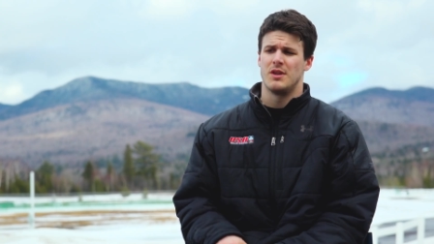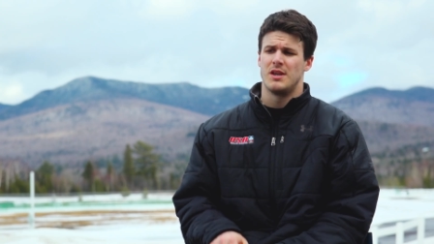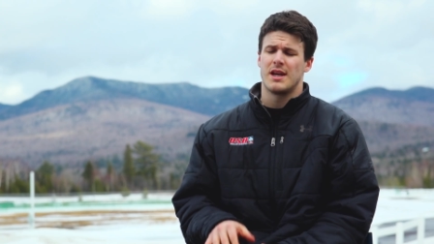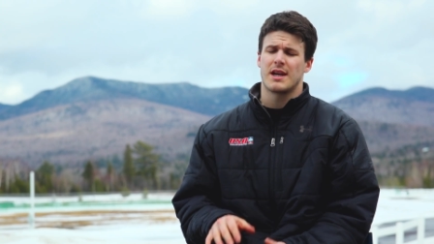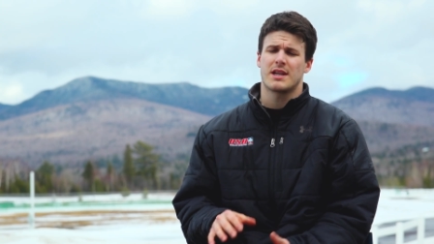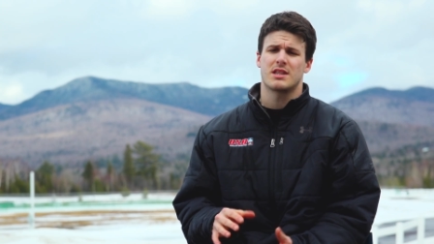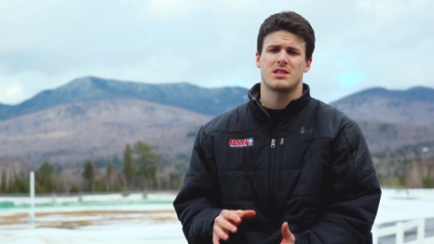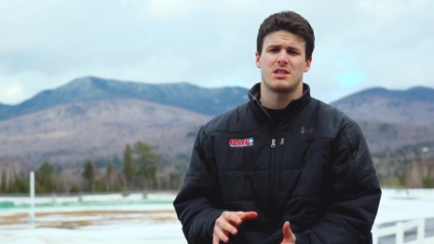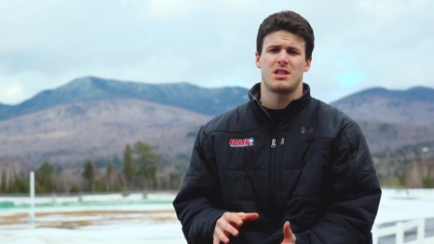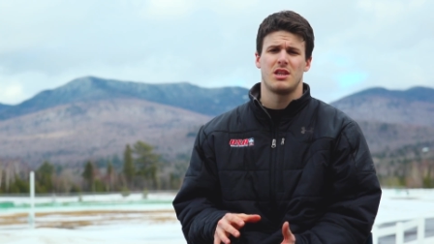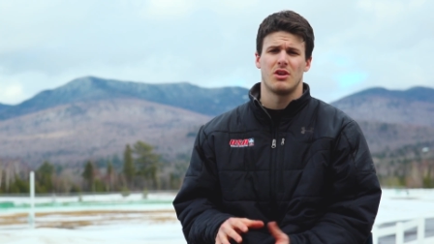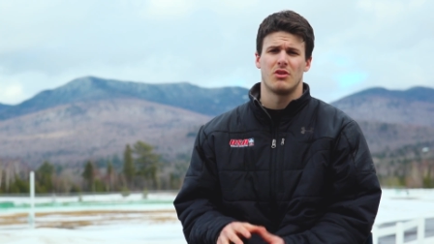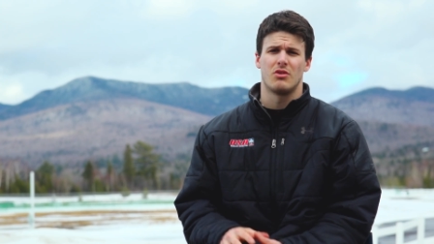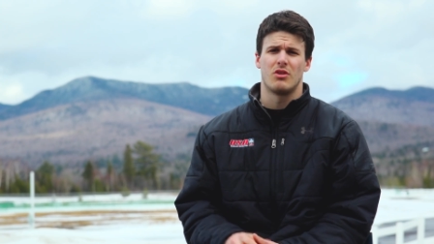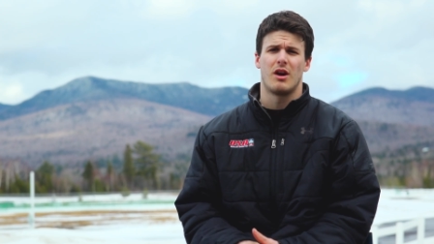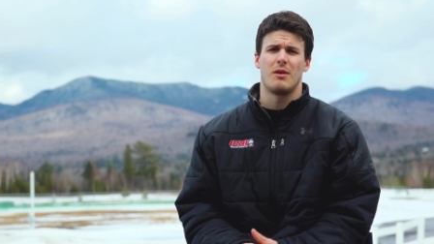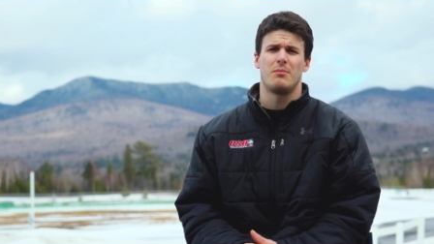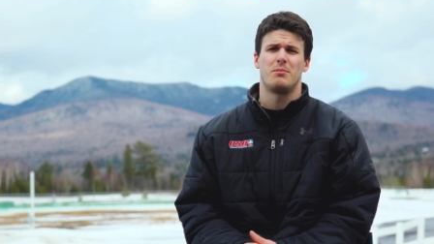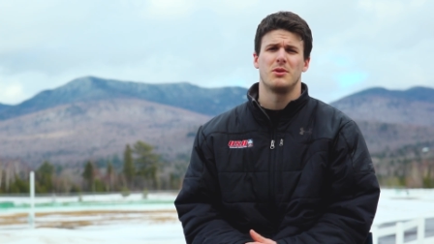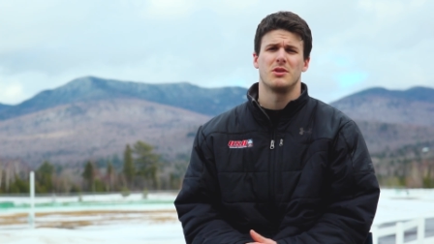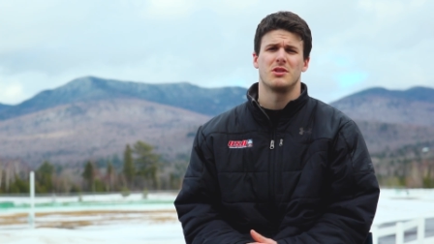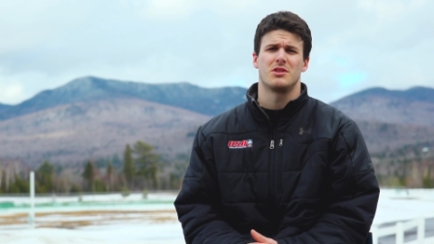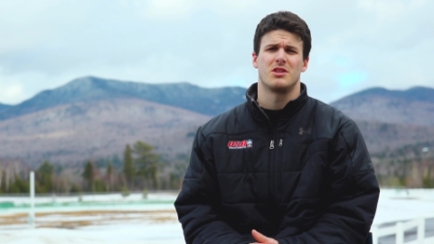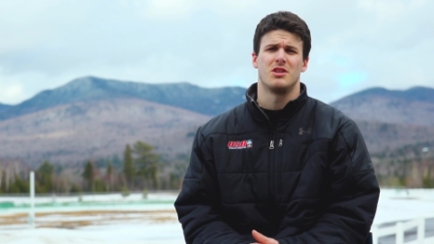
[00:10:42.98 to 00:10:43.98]
next tier
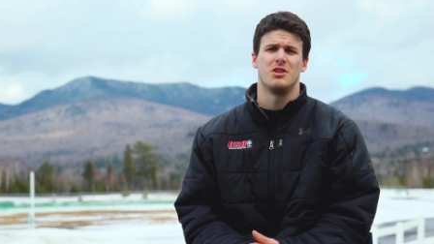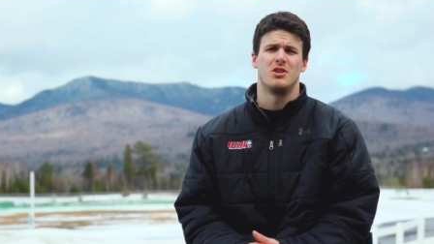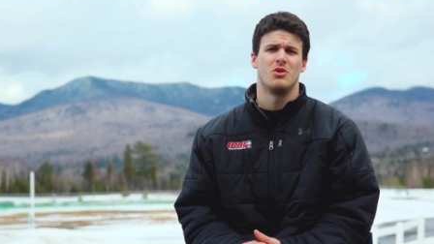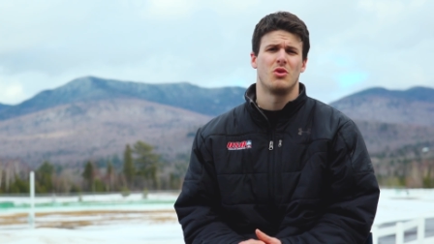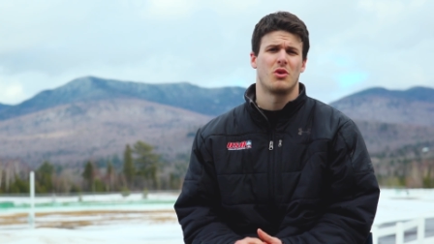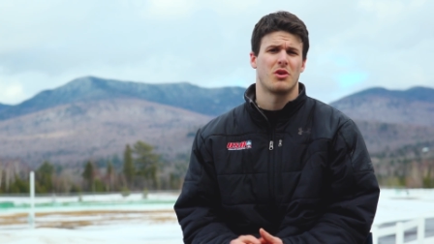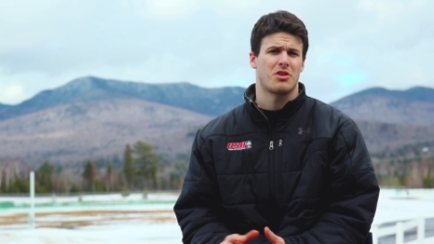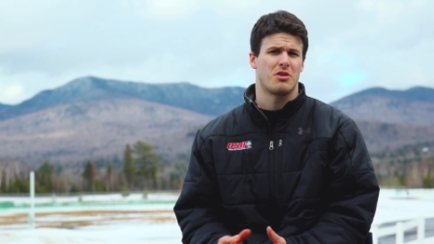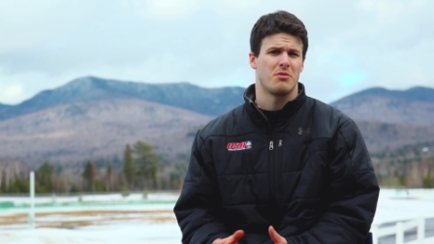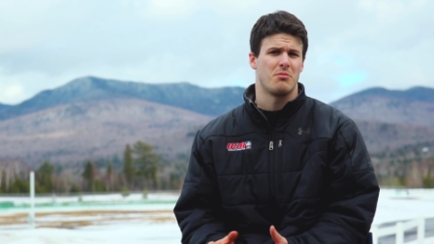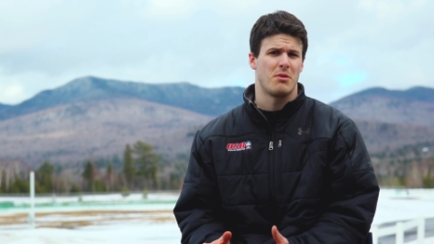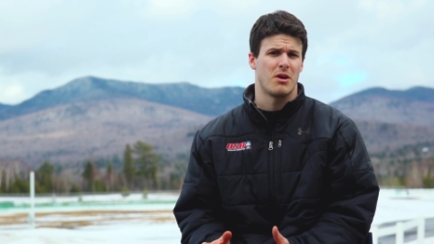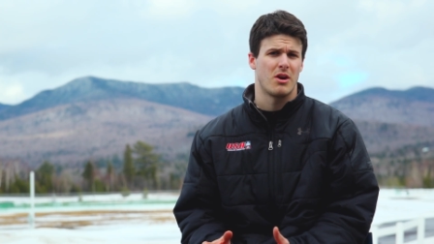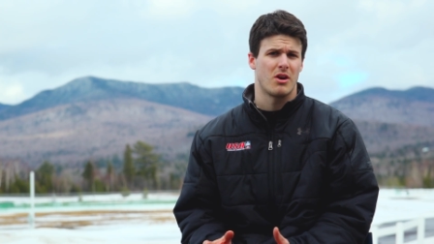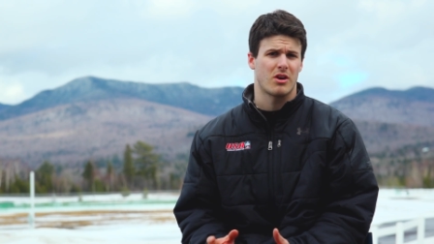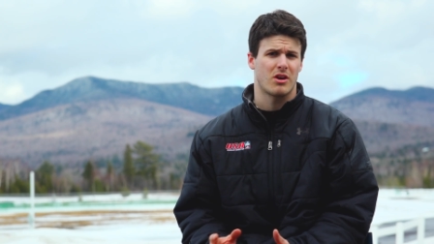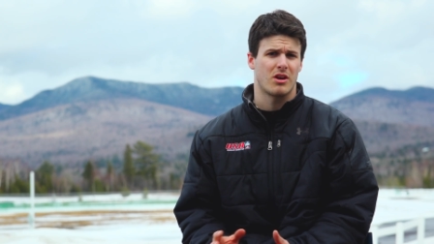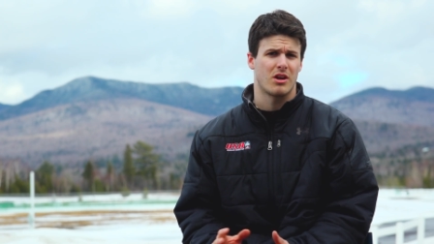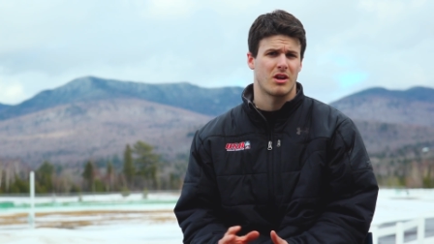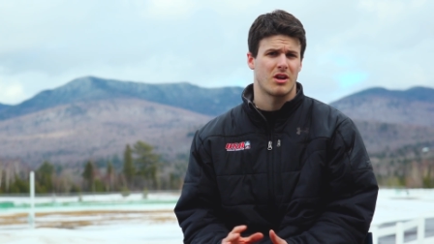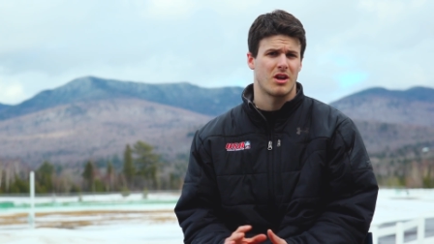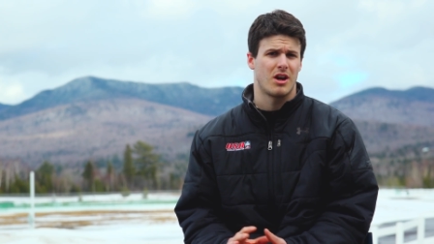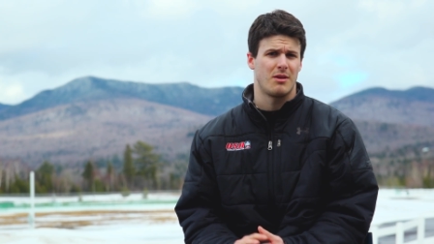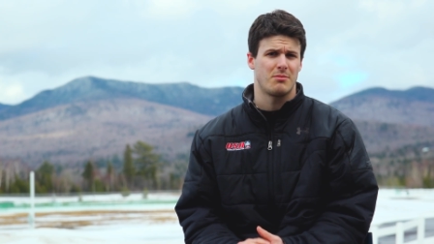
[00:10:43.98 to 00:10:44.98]
up is the North
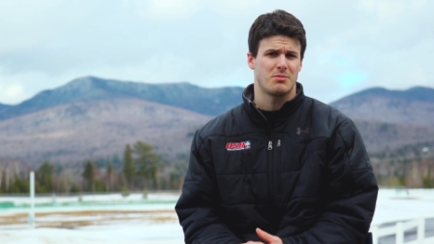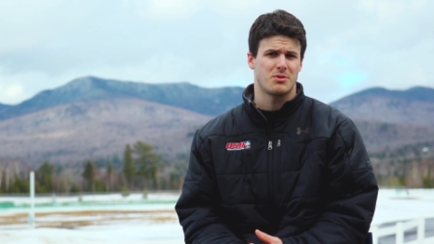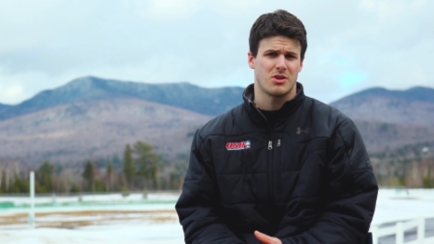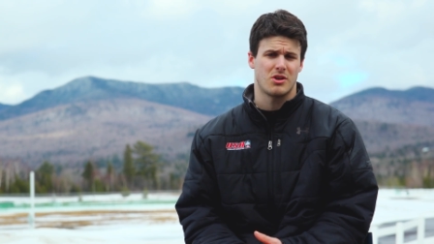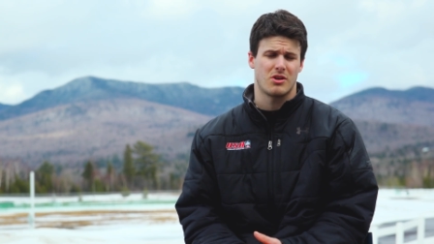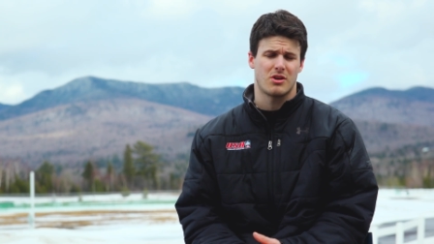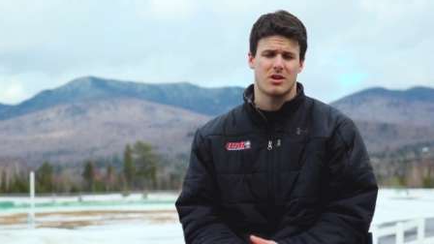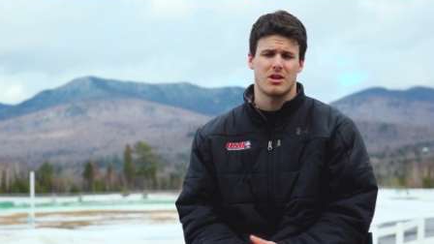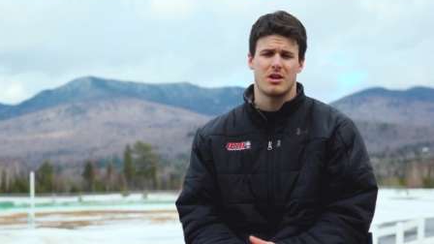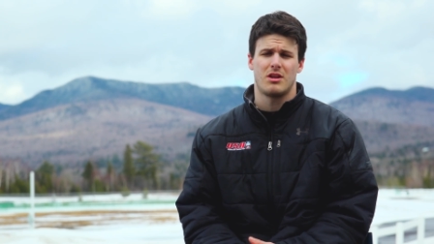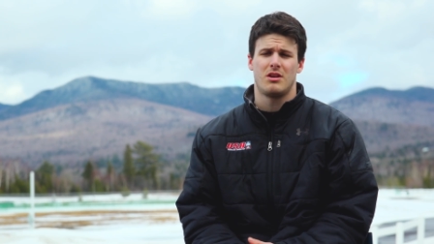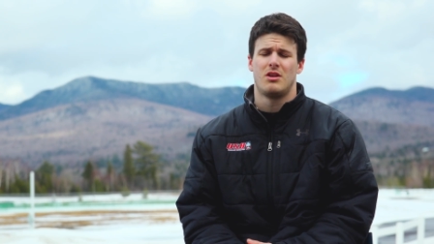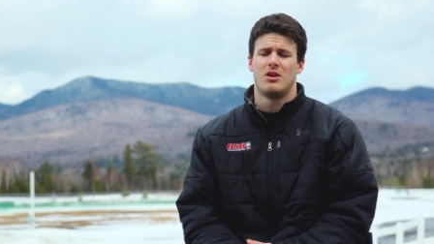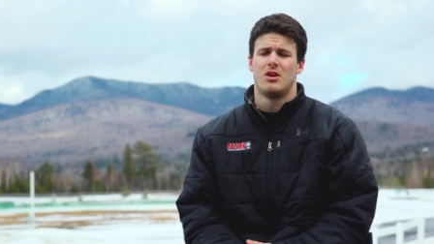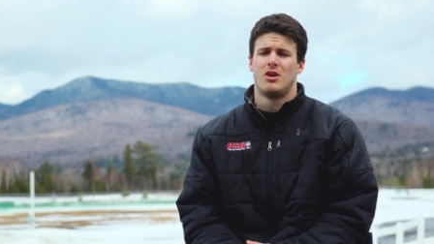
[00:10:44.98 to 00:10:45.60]
American Cup Circuit.